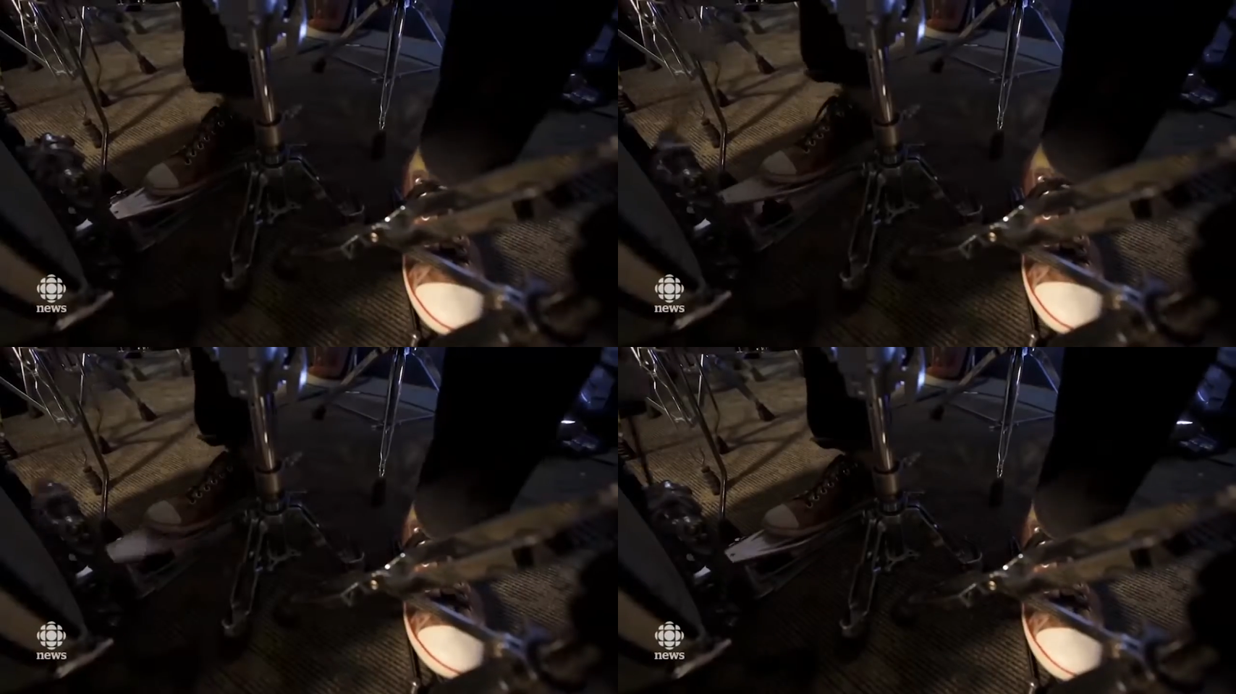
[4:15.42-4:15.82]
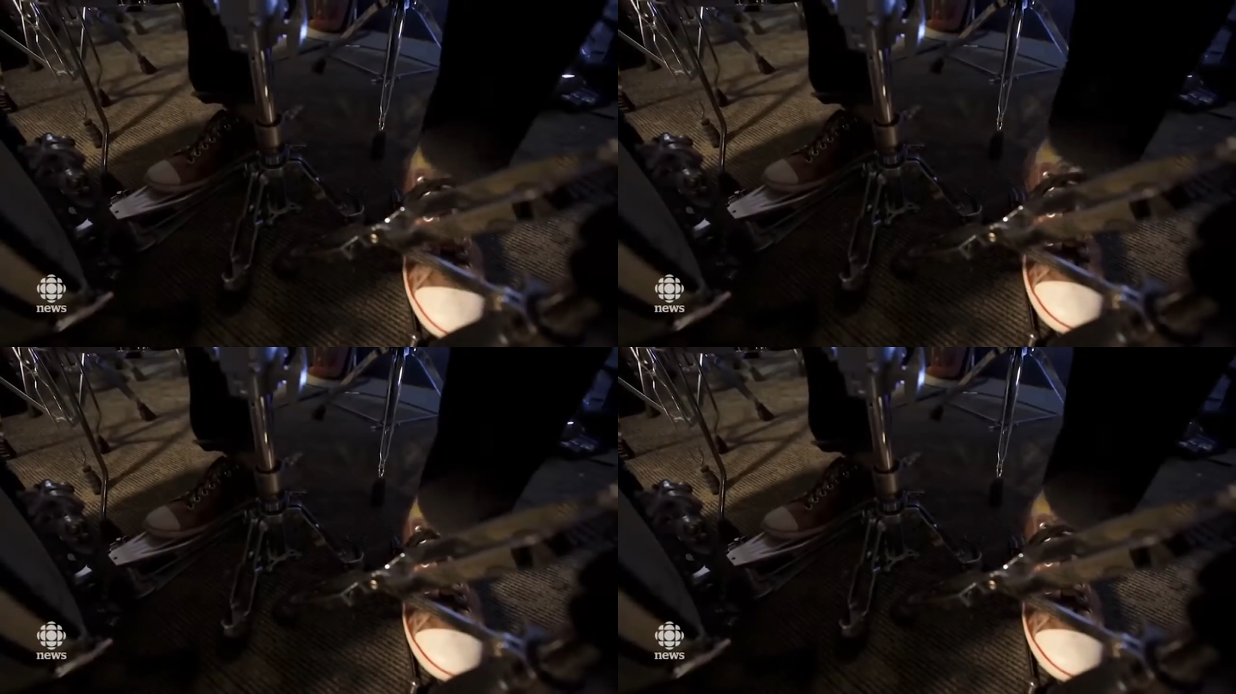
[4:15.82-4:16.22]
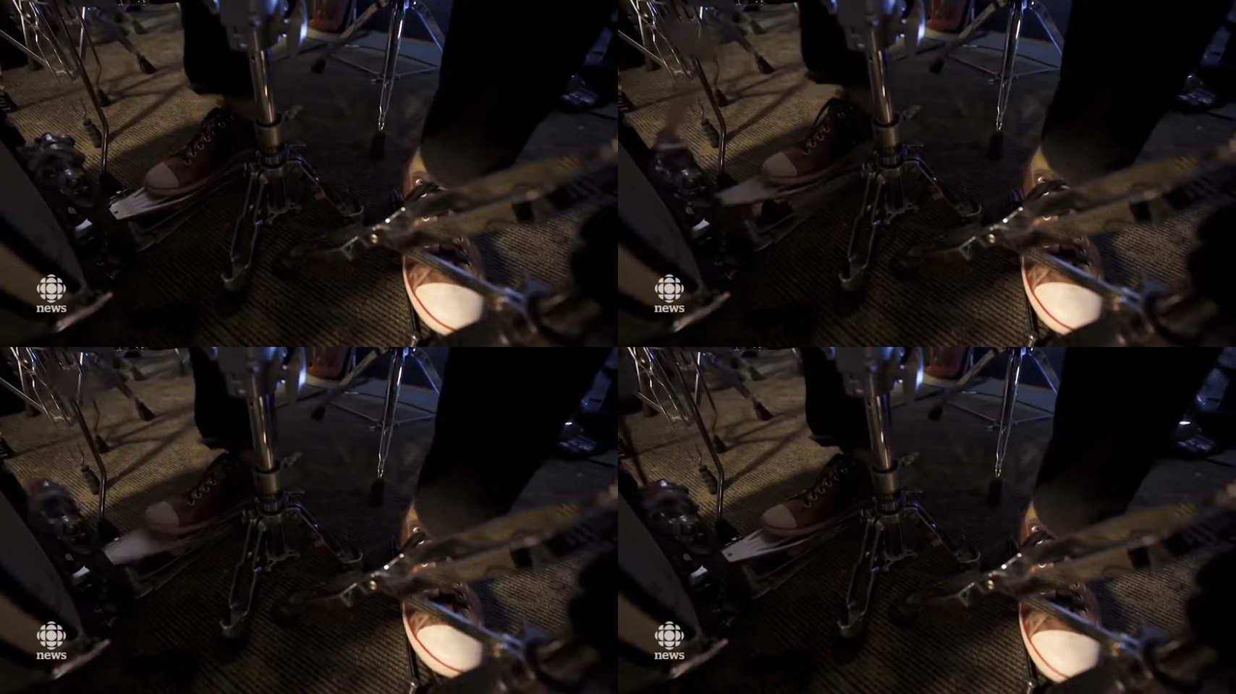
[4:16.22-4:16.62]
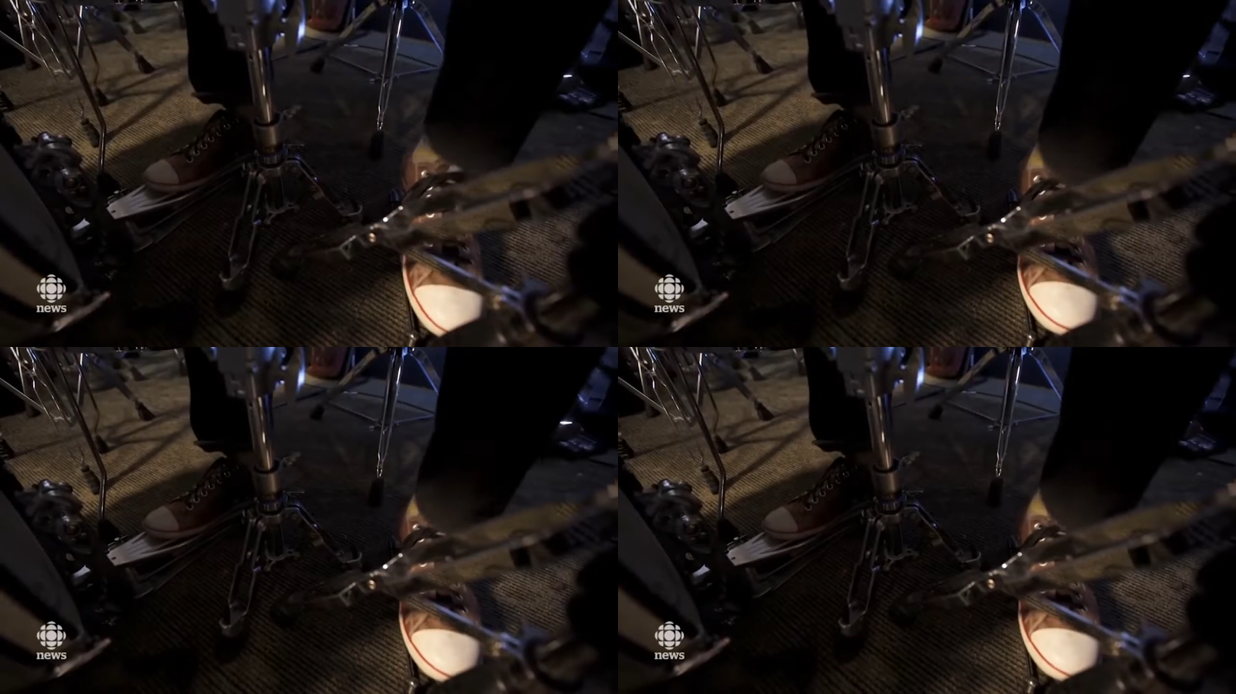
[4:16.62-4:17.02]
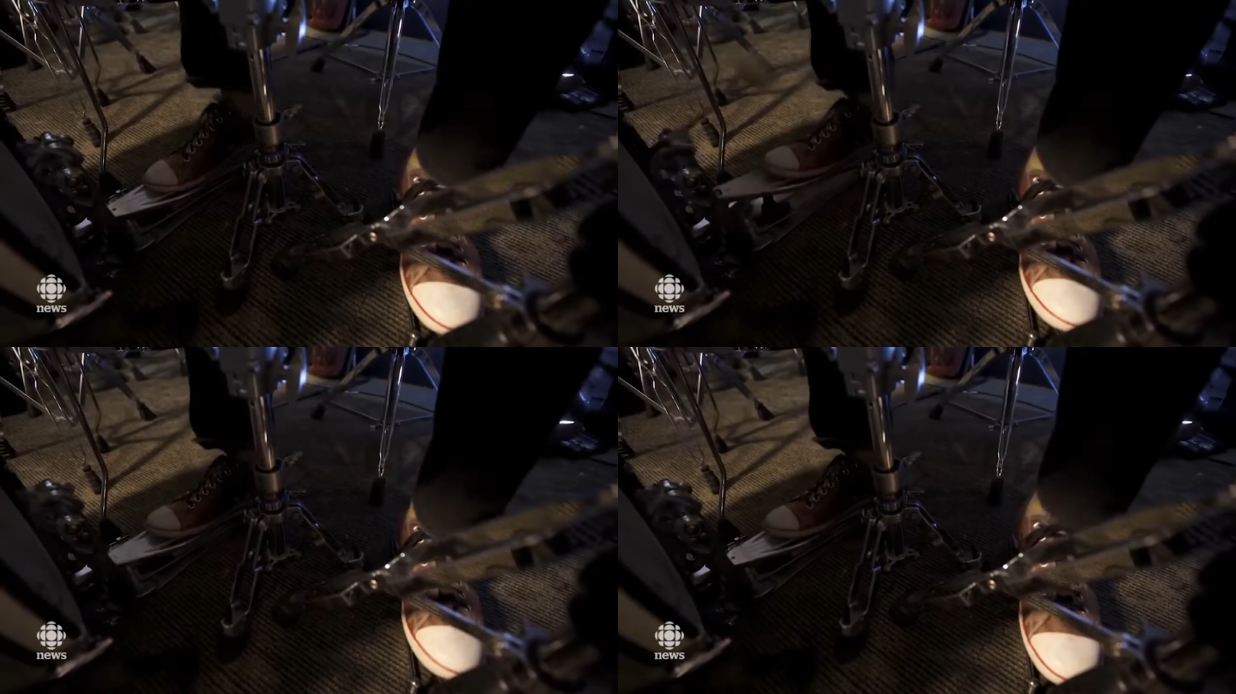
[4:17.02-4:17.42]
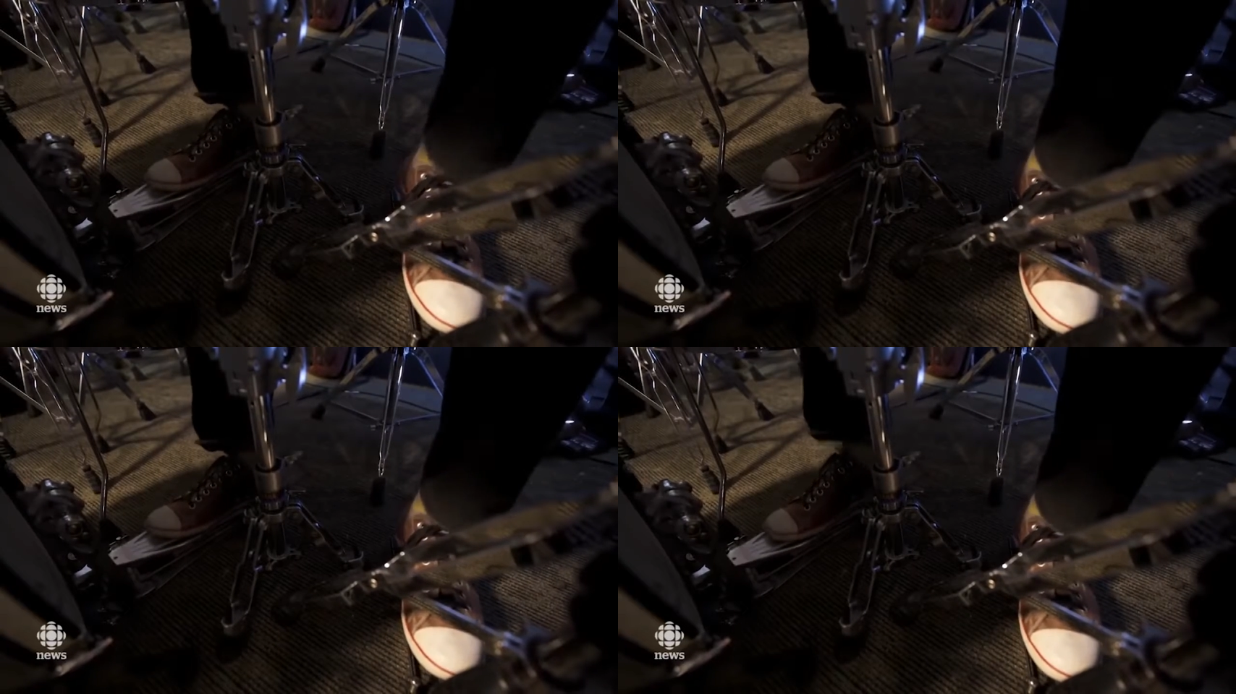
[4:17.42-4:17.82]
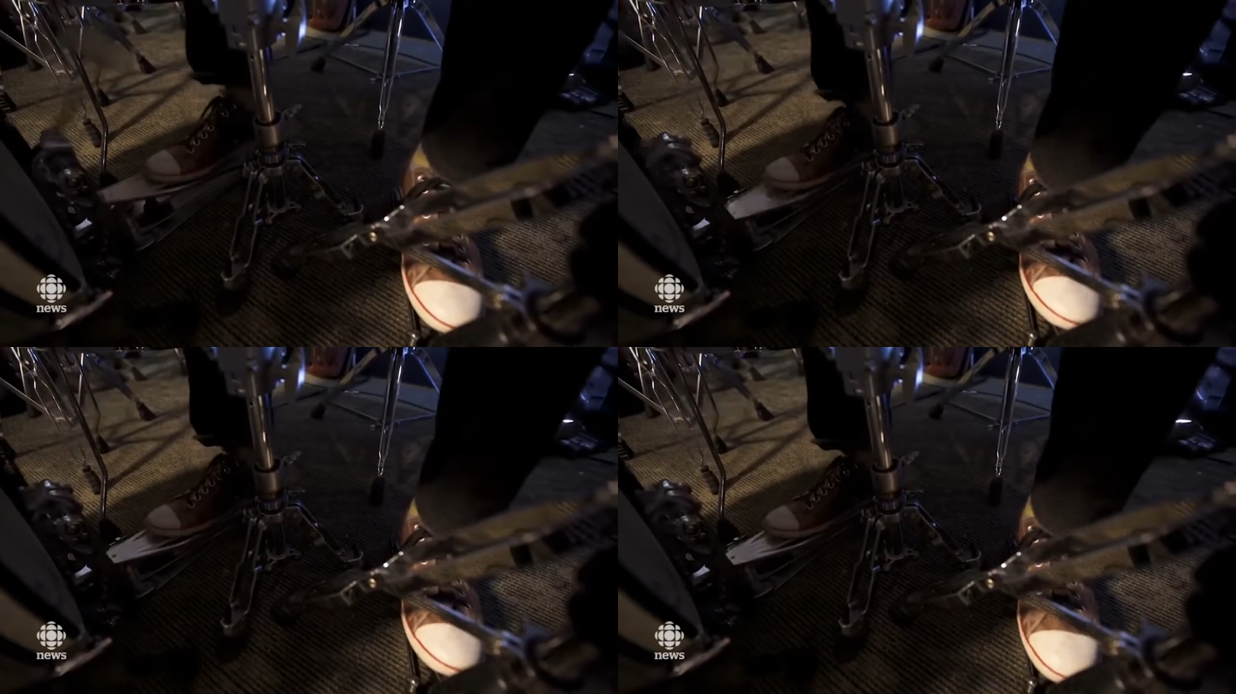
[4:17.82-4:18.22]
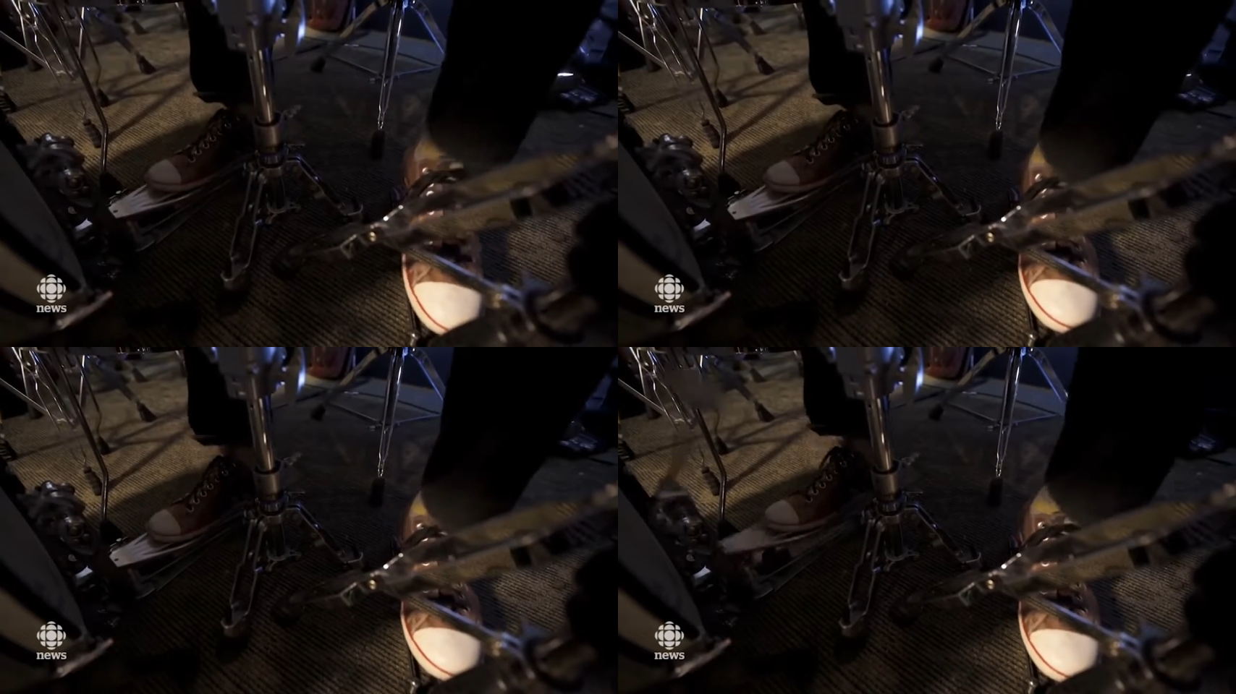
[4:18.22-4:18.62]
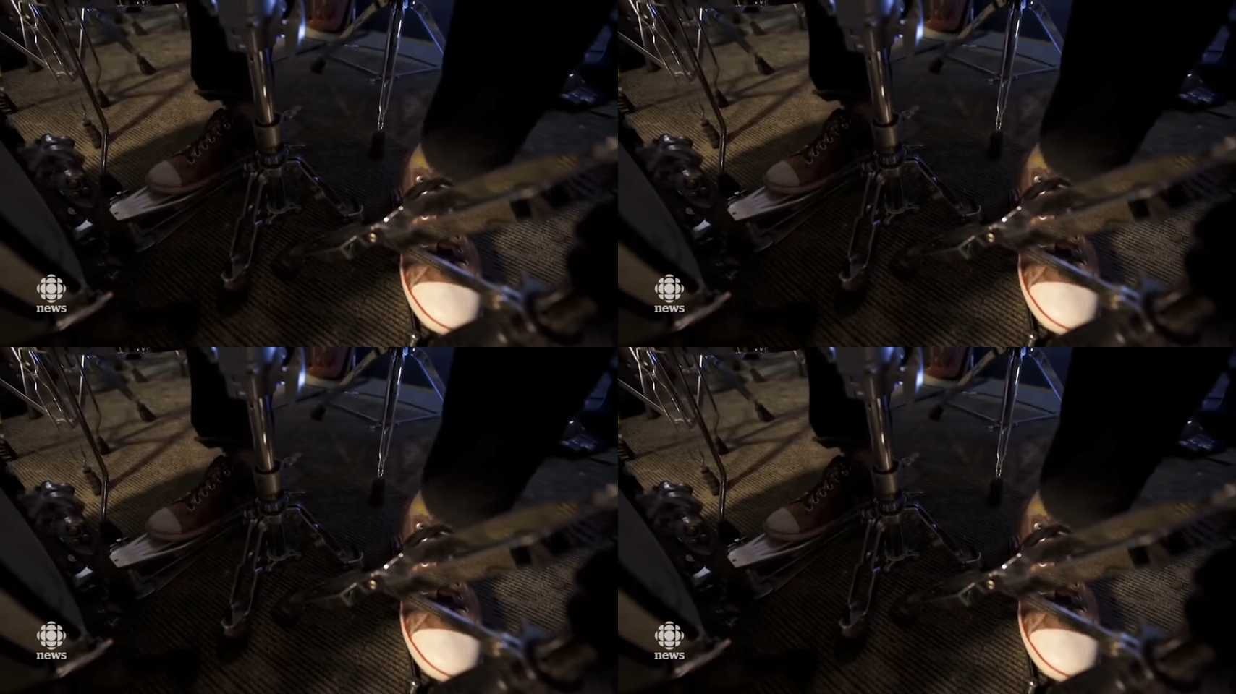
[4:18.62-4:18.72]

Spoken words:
Nobody's mouth can be seen.